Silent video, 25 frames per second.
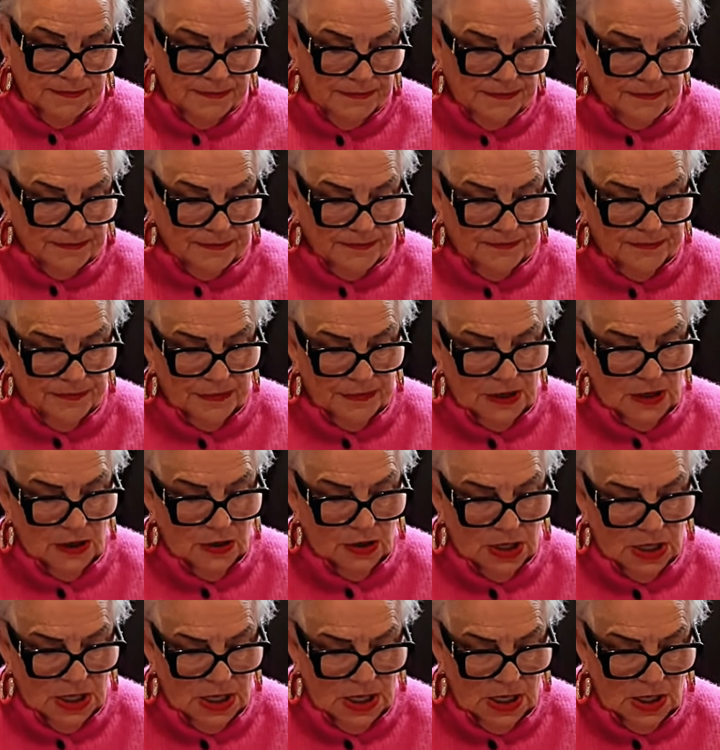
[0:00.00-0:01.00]
Mm,
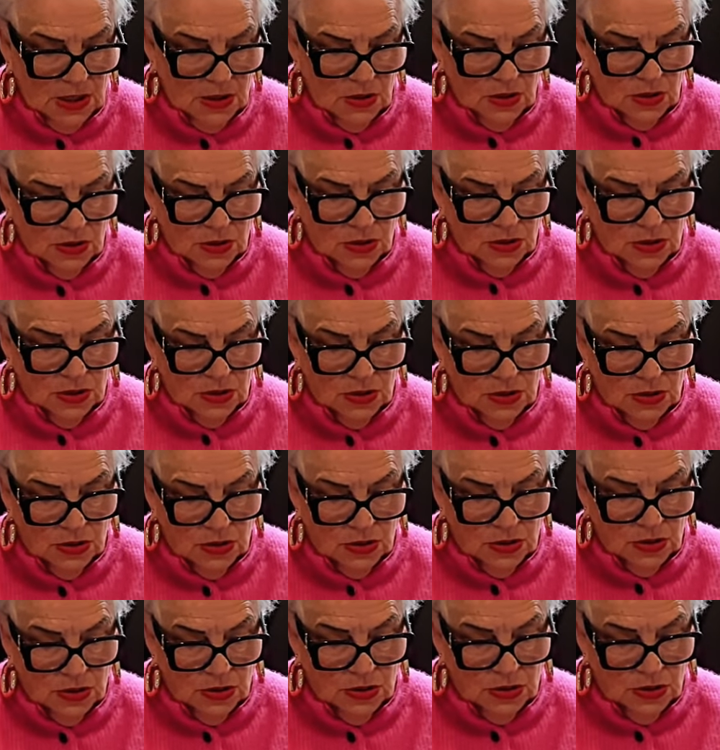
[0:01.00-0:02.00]
okay
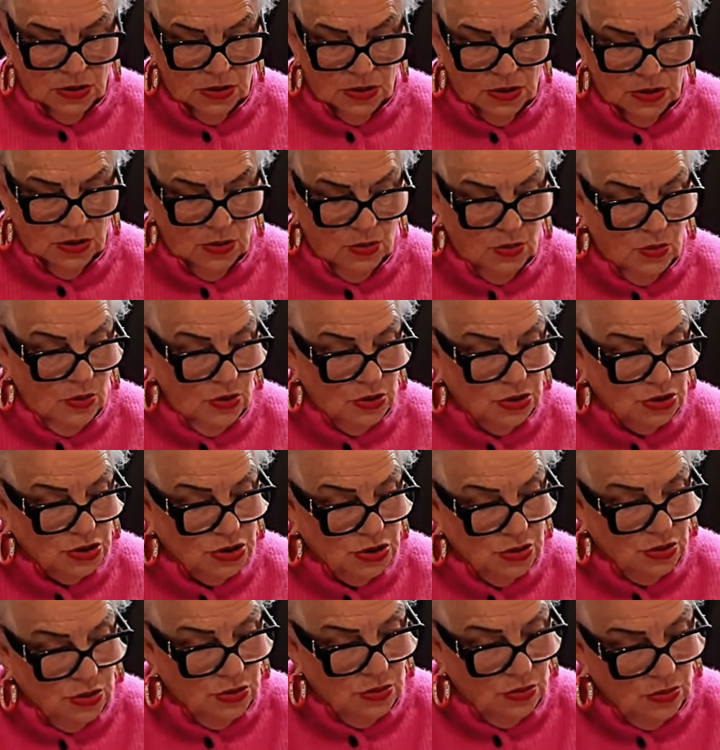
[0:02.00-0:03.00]
you want
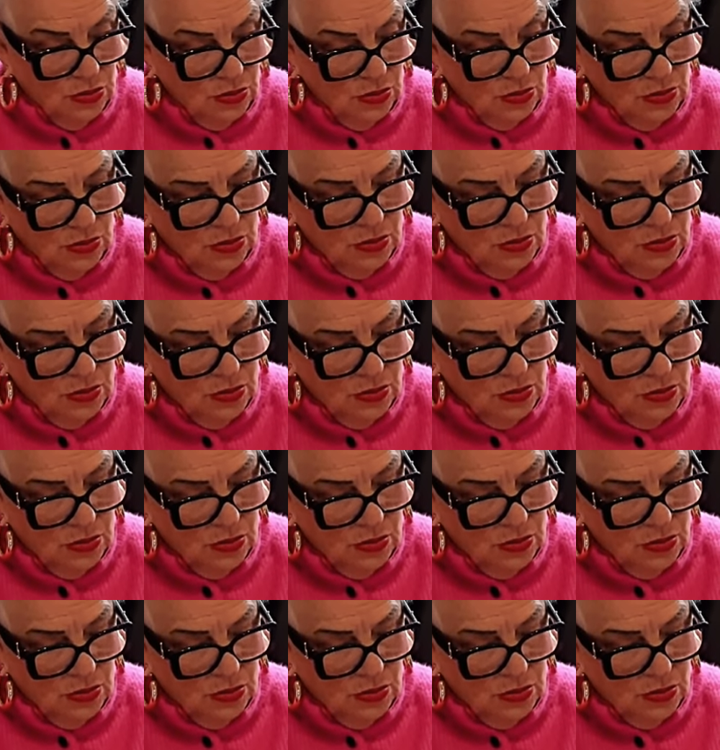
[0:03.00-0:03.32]
to.